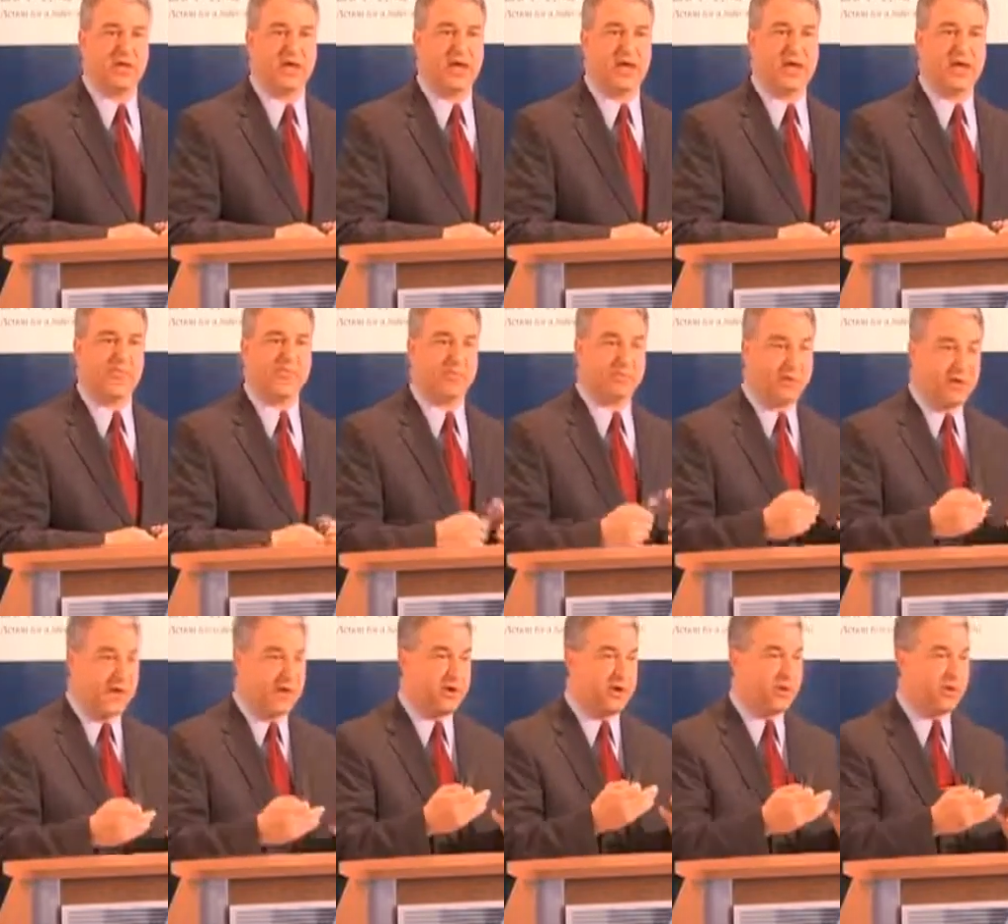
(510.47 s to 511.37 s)
as a
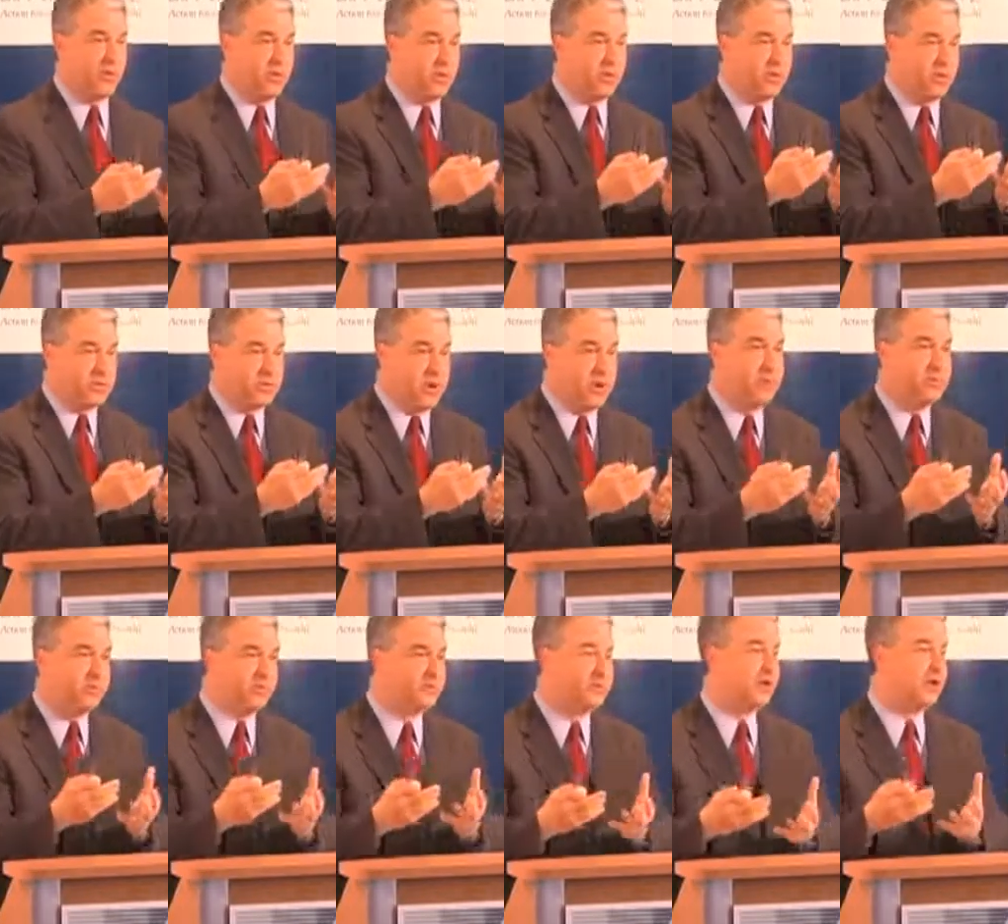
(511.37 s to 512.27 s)
man who
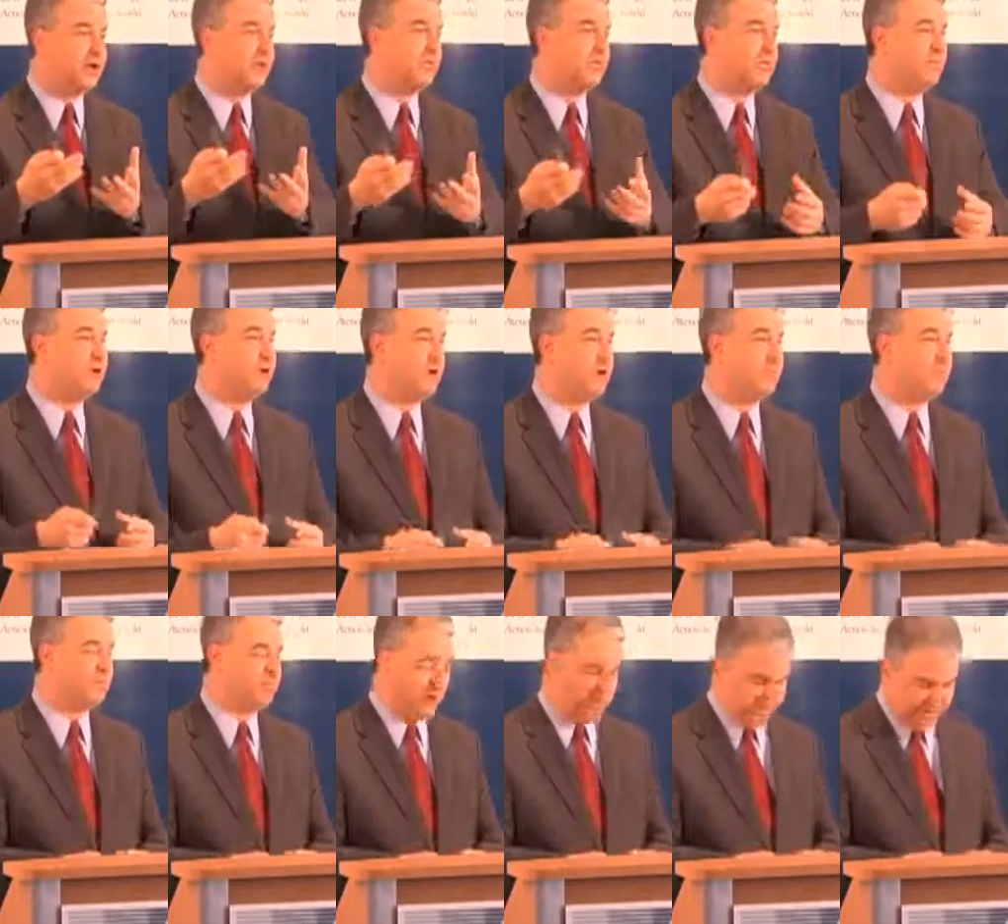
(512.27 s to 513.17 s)
moments later would
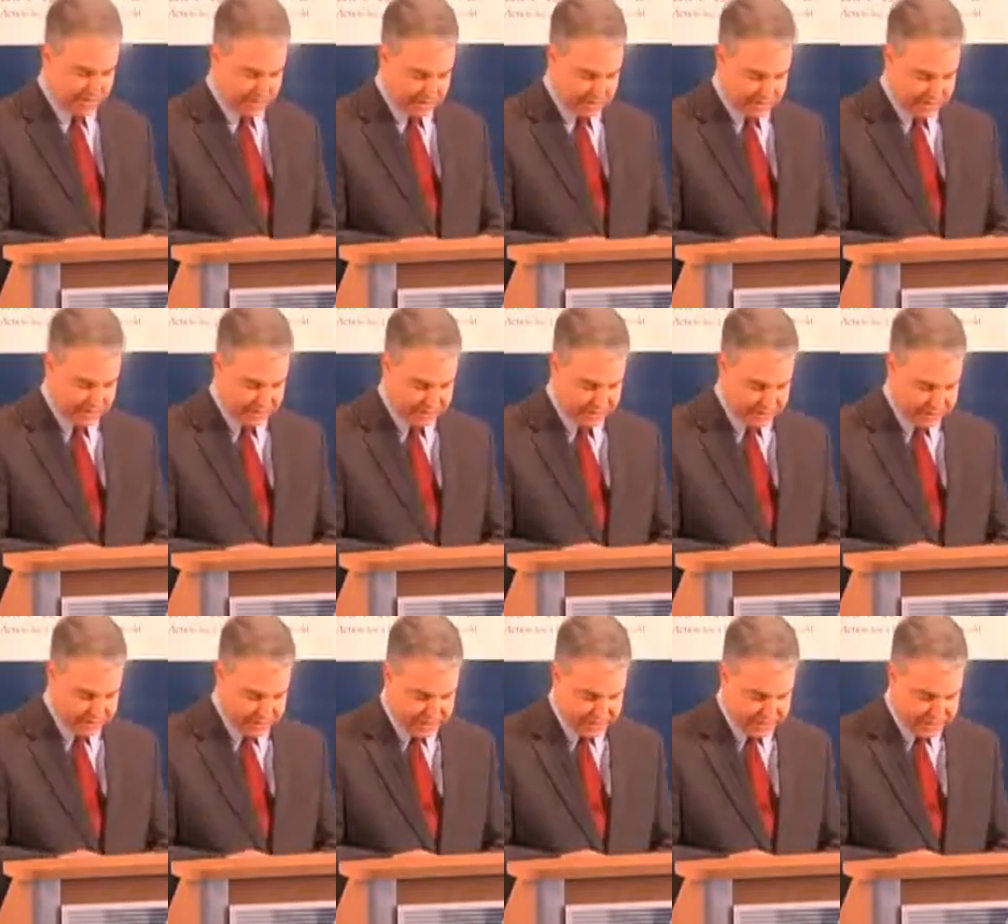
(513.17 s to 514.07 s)
become President of the United
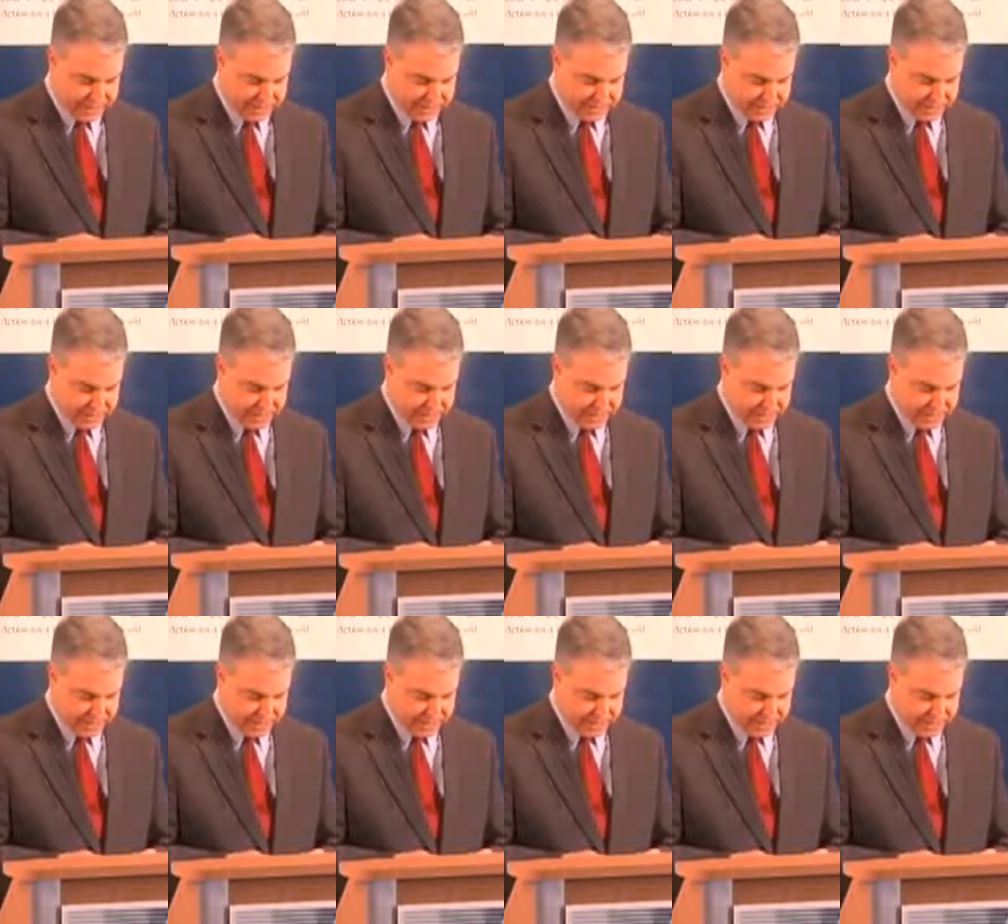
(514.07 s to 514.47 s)
States.